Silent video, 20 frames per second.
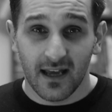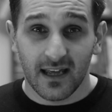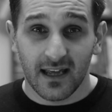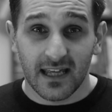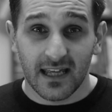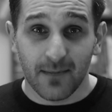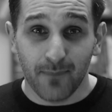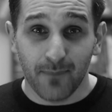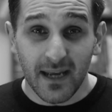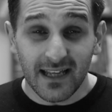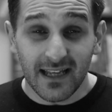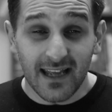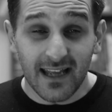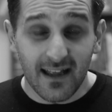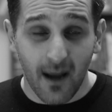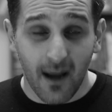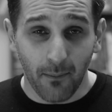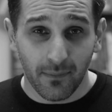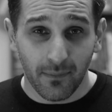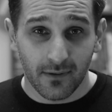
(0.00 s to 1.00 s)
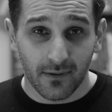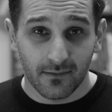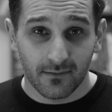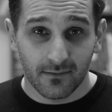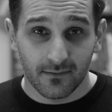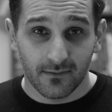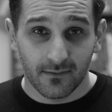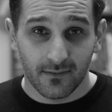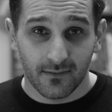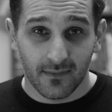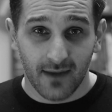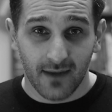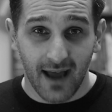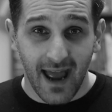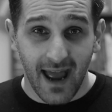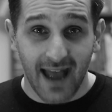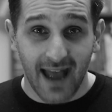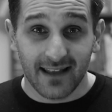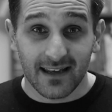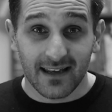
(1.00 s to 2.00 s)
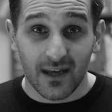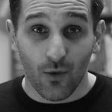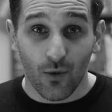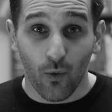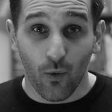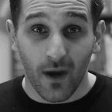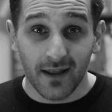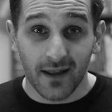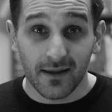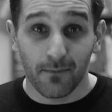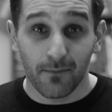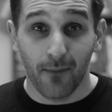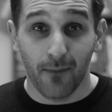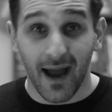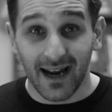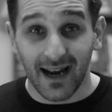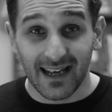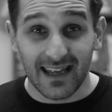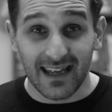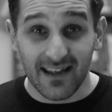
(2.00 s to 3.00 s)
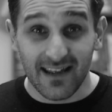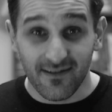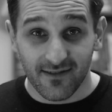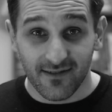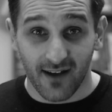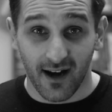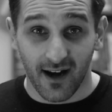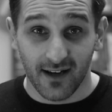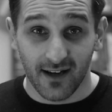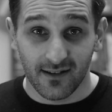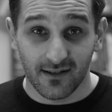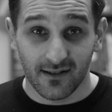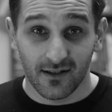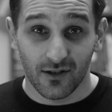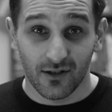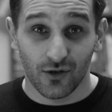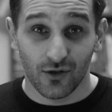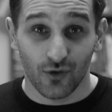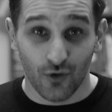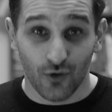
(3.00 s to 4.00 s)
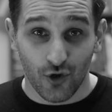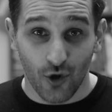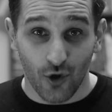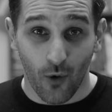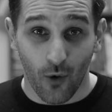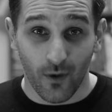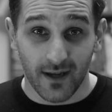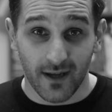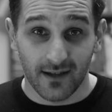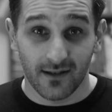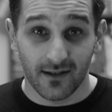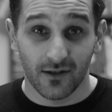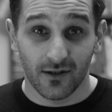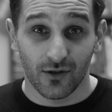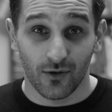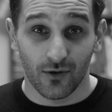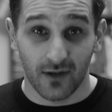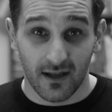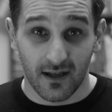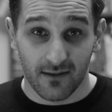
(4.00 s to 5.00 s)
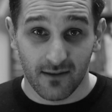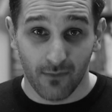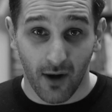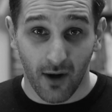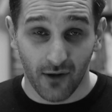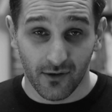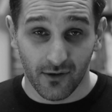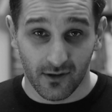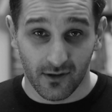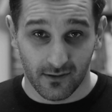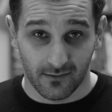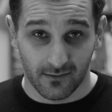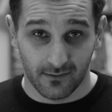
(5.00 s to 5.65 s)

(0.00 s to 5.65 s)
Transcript: He picked it up and he went back inside to show it to his mother.